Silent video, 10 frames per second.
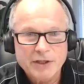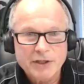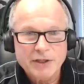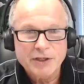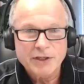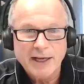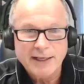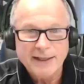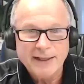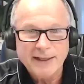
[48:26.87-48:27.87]
and
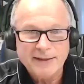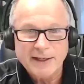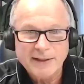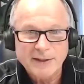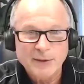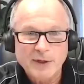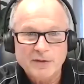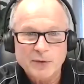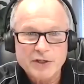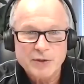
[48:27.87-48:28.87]
they are looking for
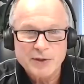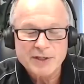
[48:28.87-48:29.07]
reassurance,